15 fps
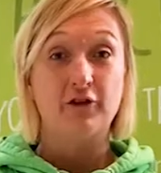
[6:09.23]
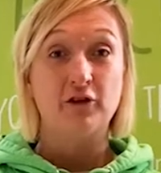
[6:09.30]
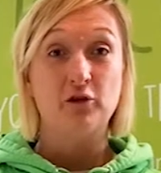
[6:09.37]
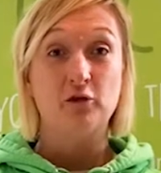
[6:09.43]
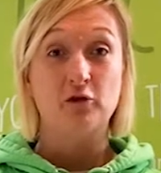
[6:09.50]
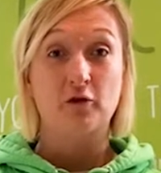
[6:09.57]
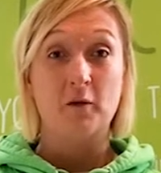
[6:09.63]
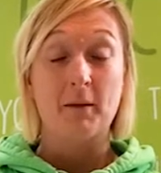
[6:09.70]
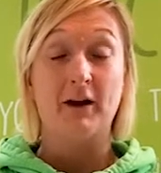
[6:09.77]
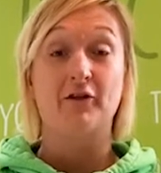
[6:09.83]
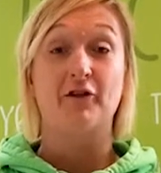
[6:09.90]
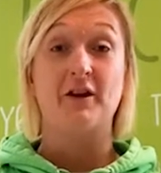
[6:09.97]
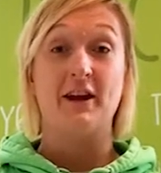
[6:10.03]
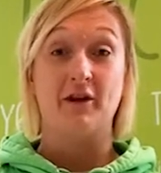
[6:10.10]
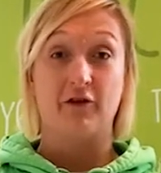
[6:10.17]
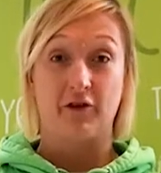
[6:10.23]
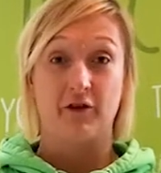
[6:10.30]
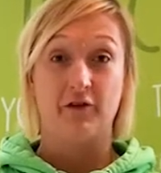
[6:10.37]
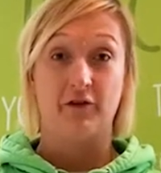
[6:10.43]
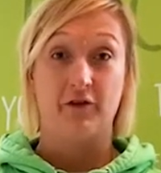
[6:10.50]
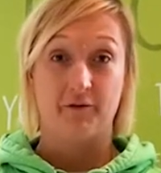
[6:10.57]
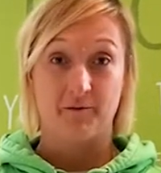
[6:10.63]
to use your
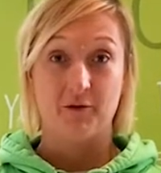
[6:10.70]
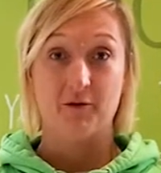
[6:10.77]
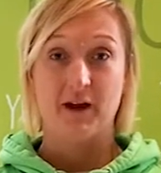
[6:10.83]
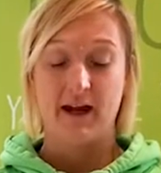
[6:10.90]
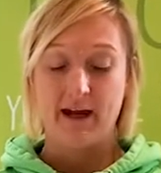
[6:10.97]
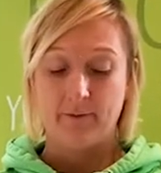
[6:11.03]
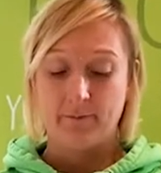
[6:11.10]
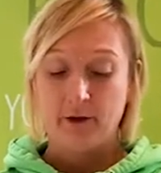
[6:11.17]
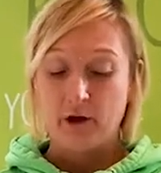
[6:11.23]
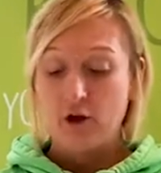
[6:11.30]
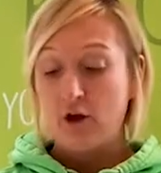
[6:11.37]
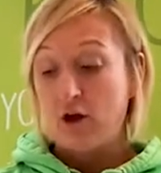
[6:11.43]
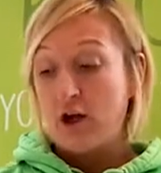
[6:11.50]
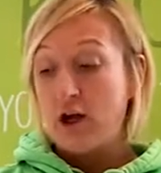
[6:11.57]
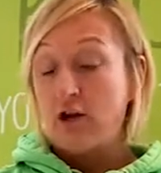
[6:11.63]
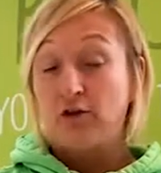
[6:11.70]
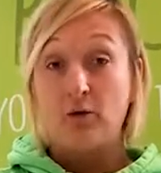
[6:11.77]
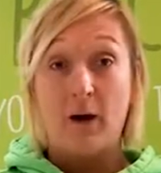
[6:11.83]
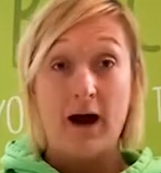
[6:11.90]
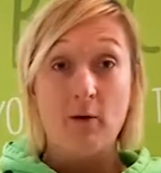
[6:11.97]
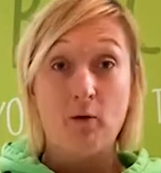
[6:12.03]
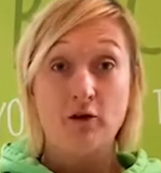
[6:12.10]
imaginations, okay? So
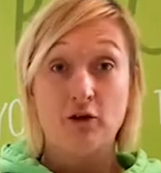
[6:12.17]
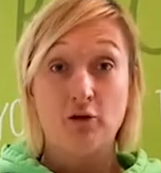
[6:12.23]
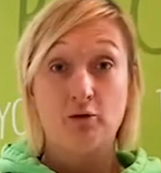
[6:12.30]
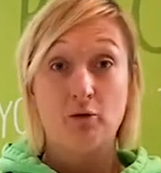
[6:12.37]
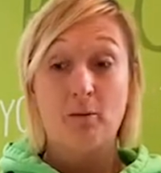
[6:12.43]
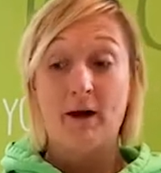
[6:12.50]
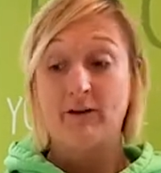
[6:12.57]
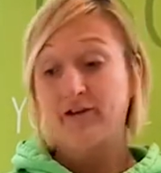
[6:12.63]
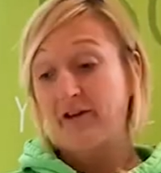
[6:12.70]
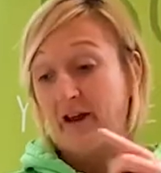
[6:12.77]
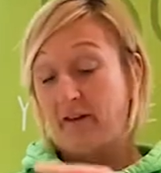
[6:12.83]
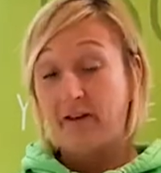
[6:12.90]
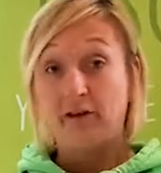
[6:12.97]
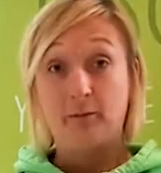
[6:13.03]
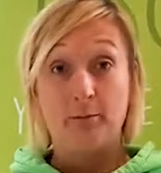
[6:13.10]
I want you to imagine that this